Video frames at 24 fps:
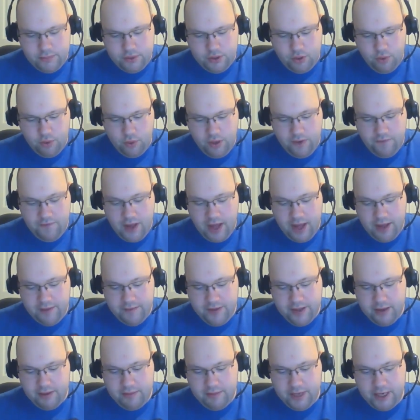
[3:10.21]
25
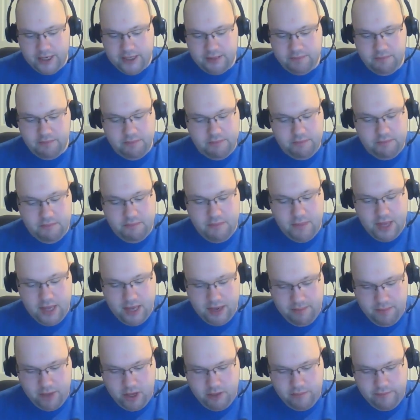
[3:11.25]
gigabytes
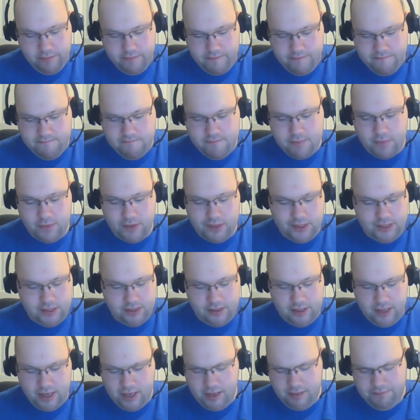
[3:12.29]
minimum, which
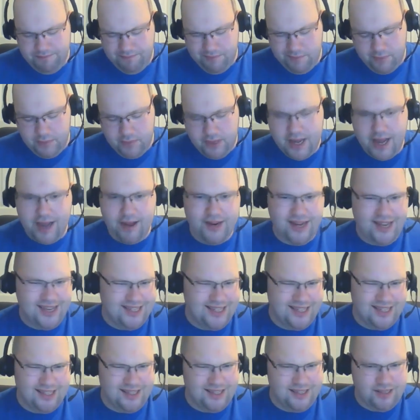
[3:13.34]
nowadays
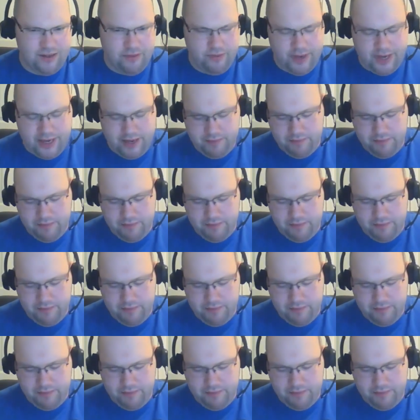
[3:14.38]
isn't so bad.